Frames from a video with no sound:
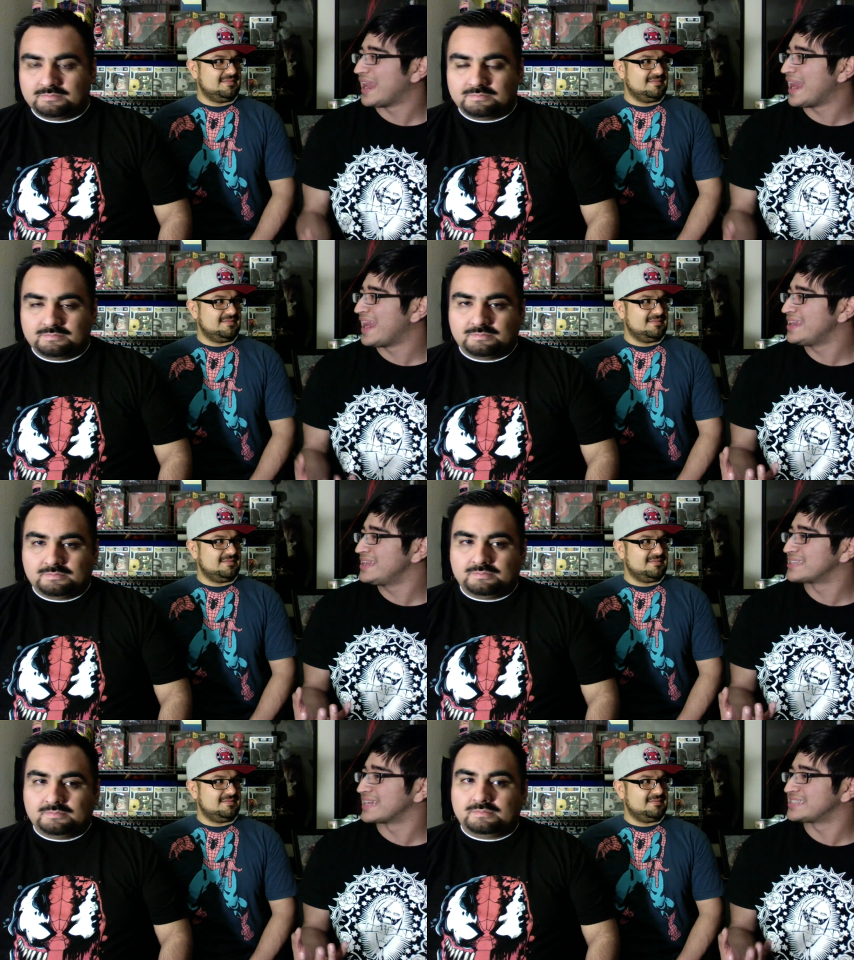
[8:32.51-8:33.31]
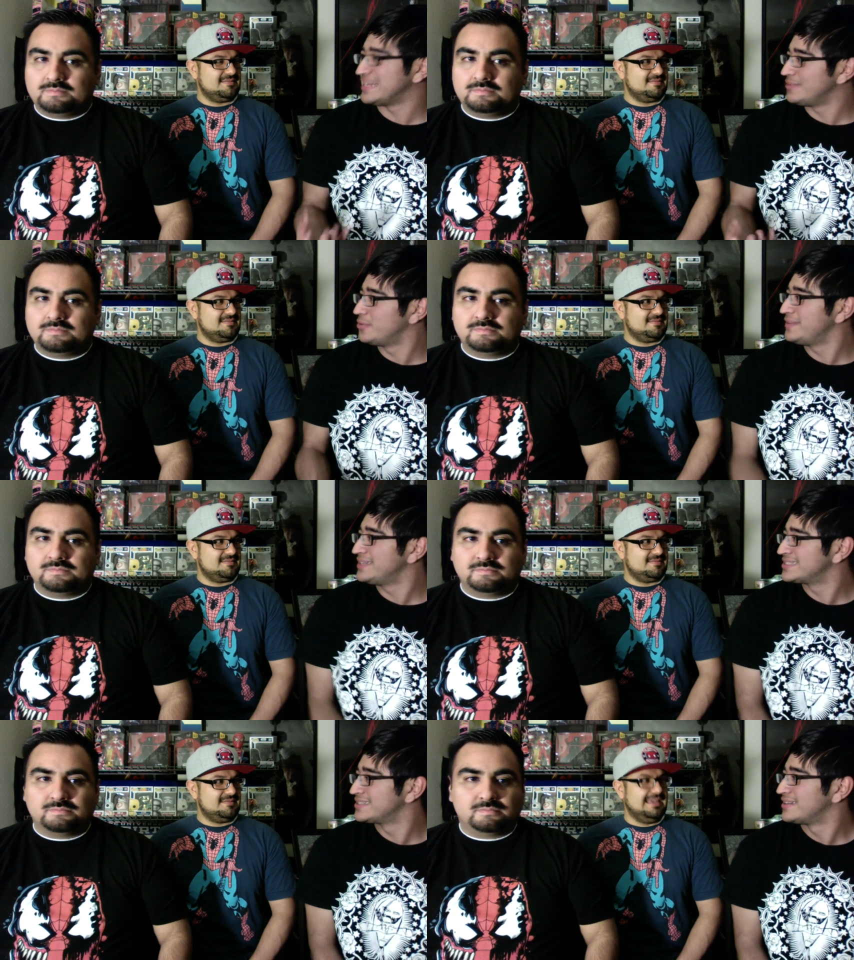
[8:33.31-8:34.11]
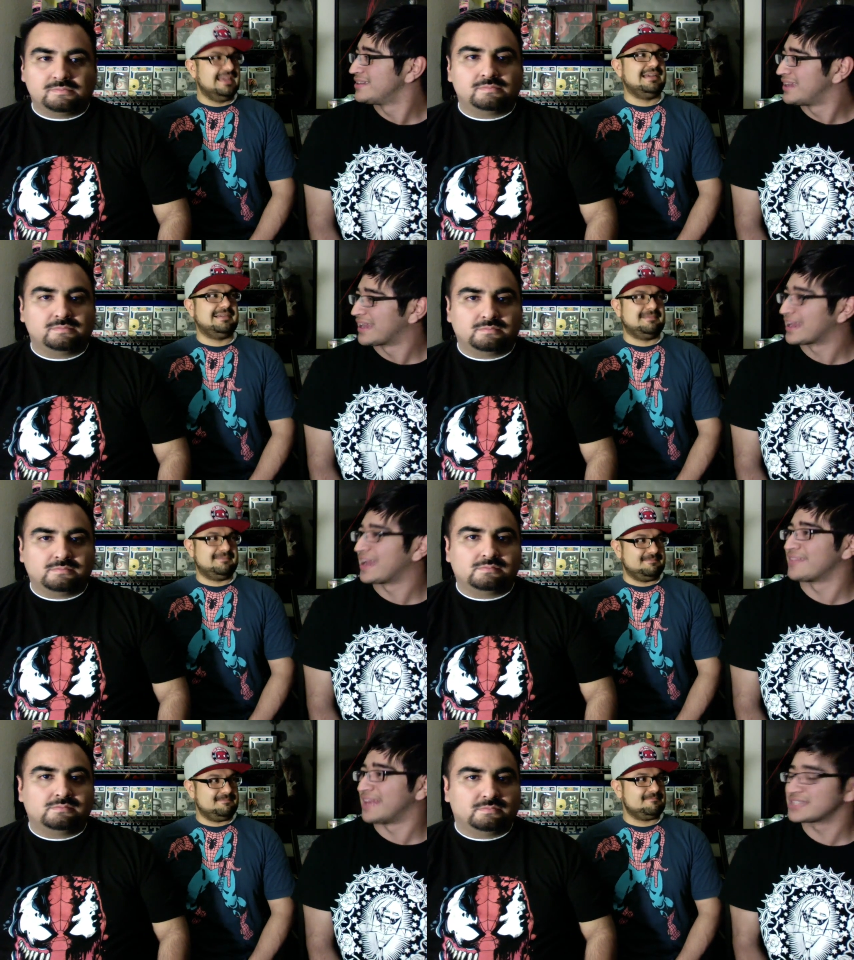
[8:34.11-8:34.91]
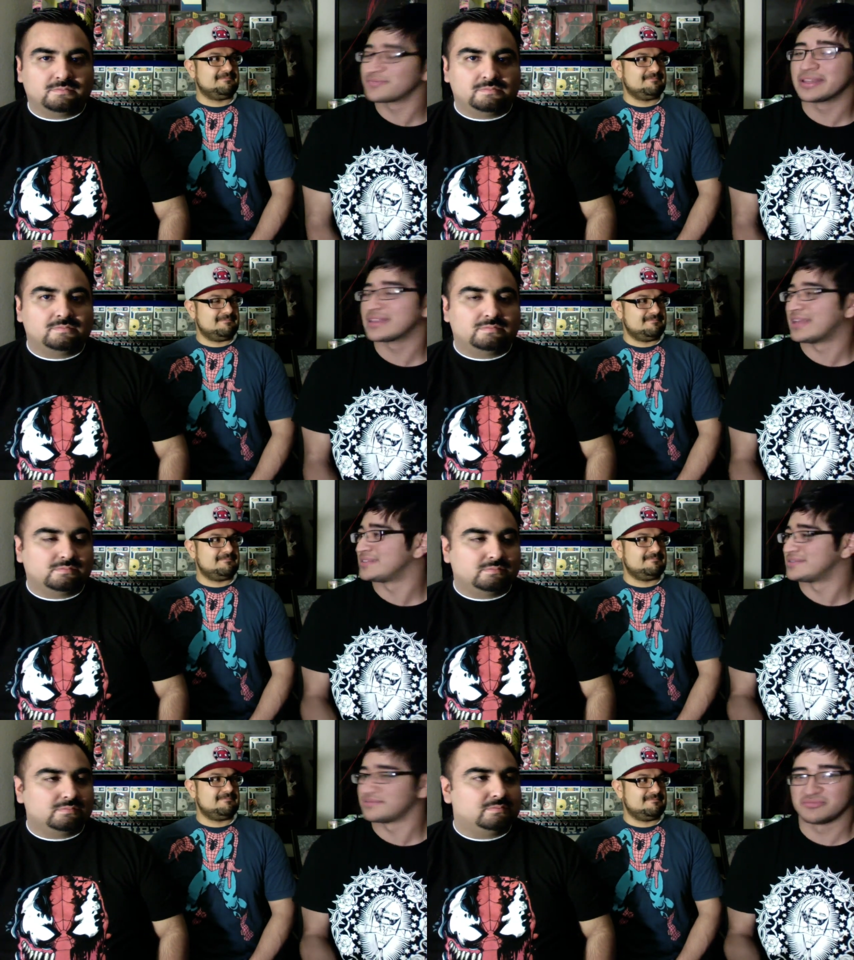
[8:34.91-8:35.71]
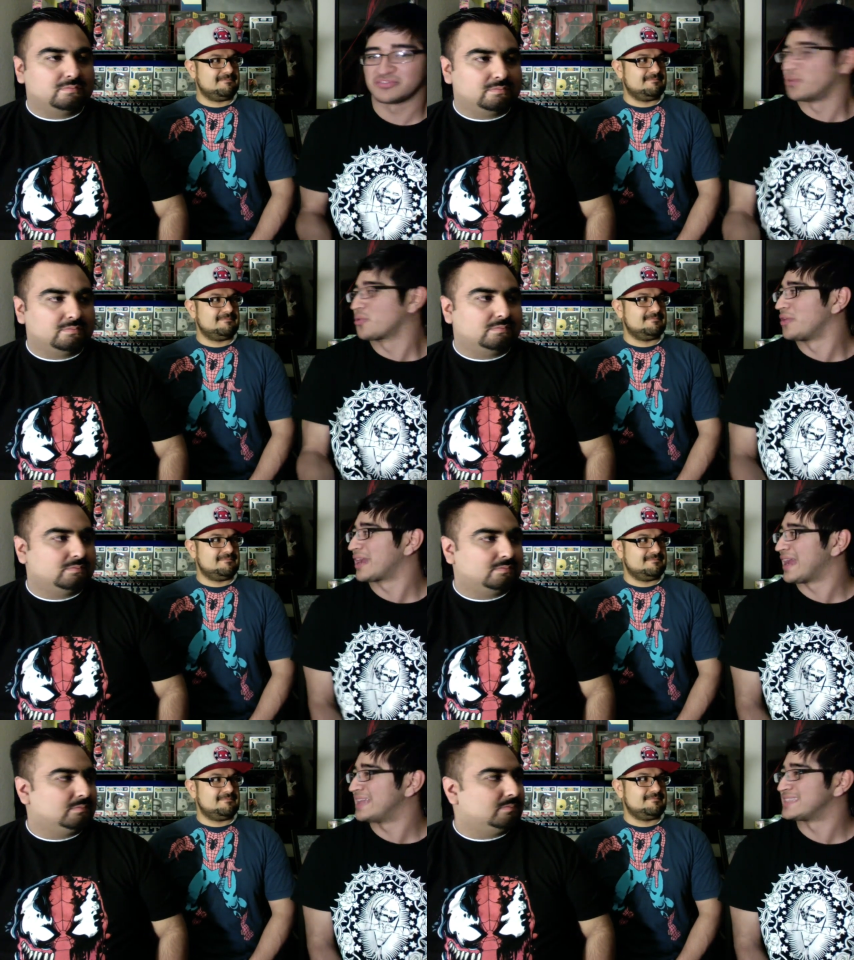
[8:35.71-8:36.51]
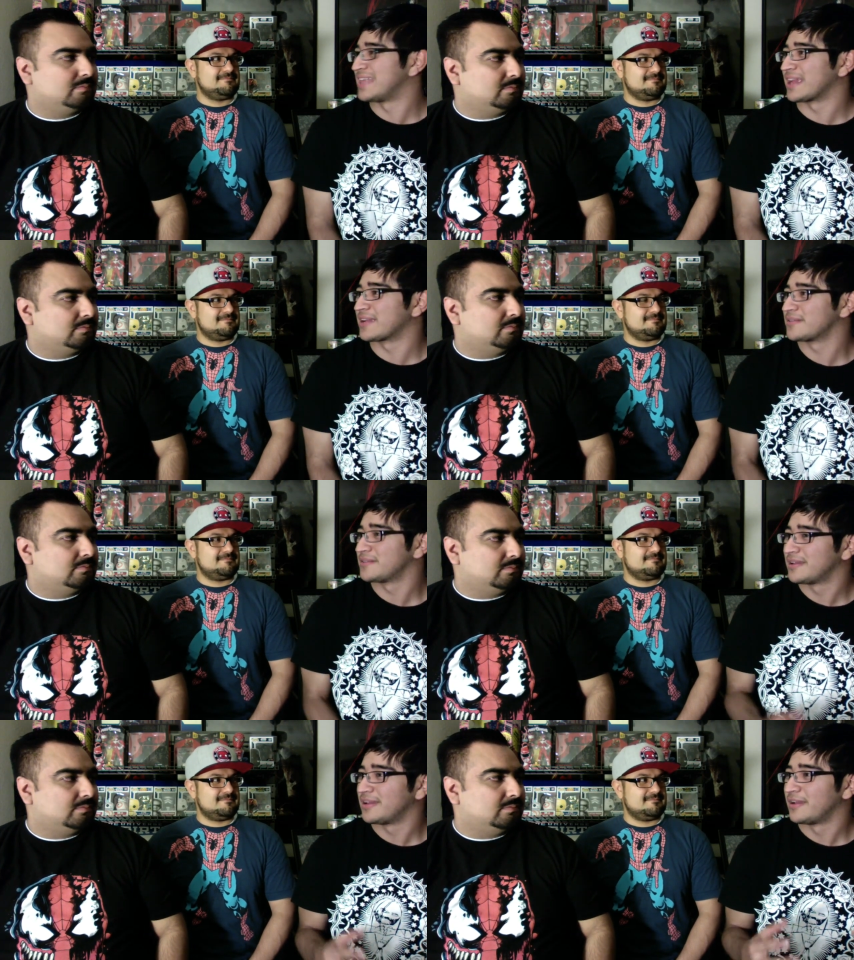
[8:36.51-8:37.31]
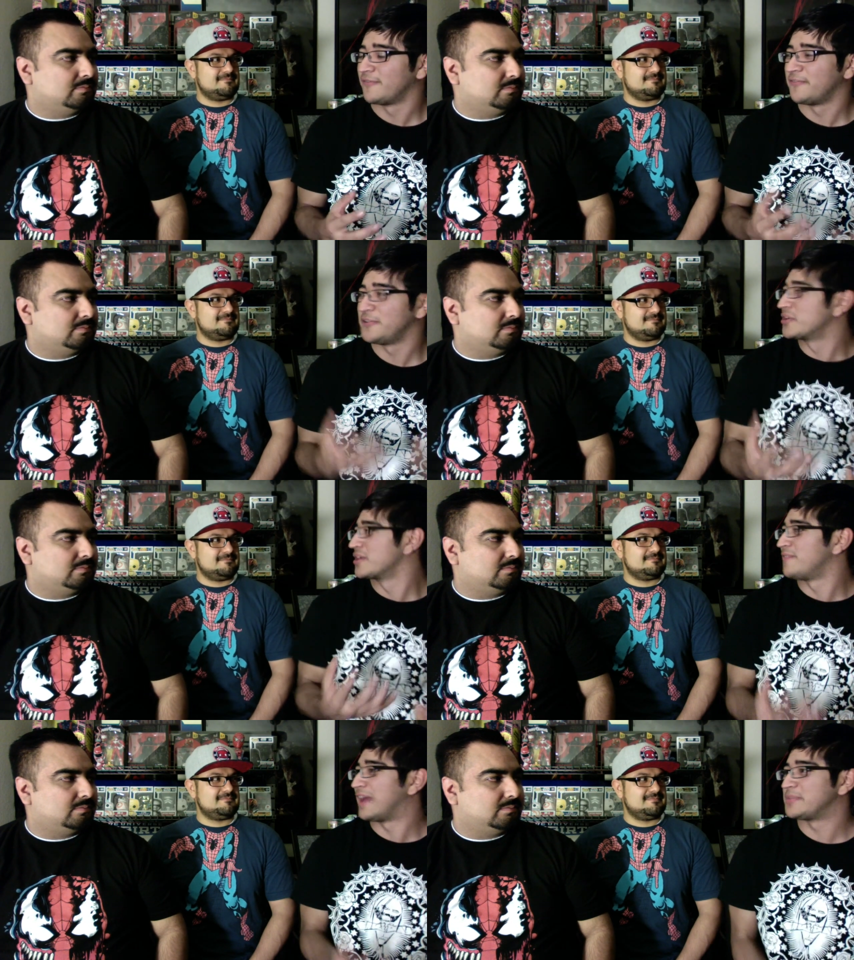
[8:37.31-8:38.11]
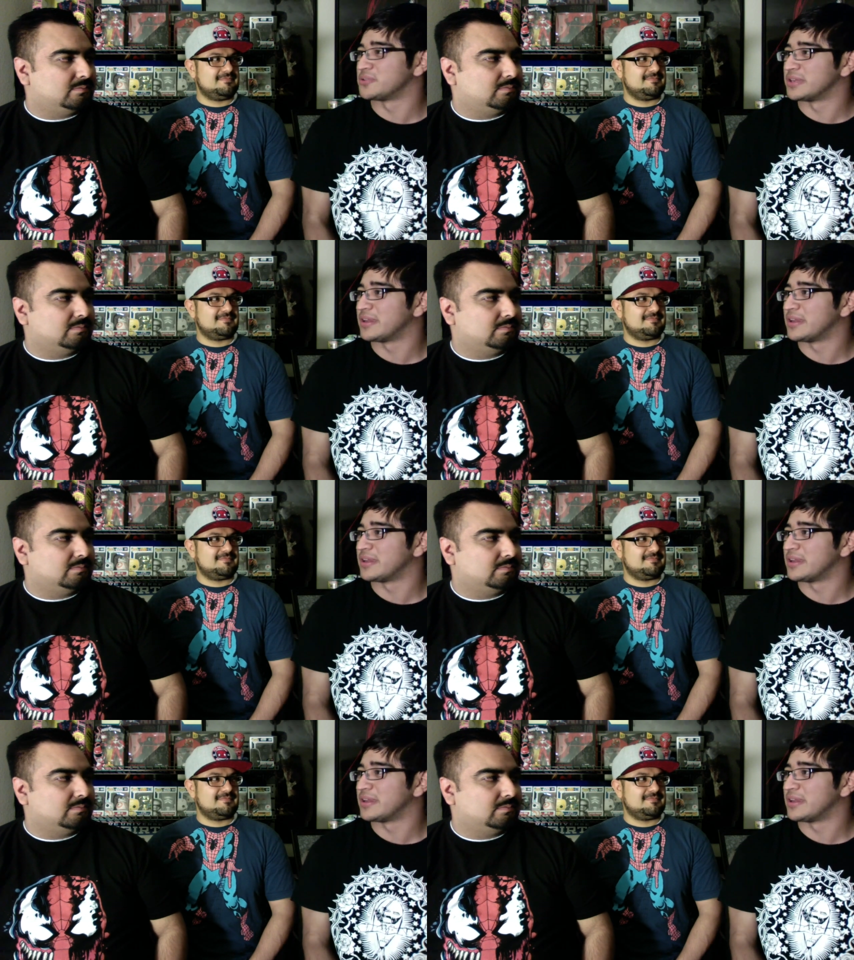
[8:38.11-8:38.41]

Speaker 1: '80s like teen movies. Yeah, kind of. That's one thing that's so cool. That kind of has that like feel good vibe to it.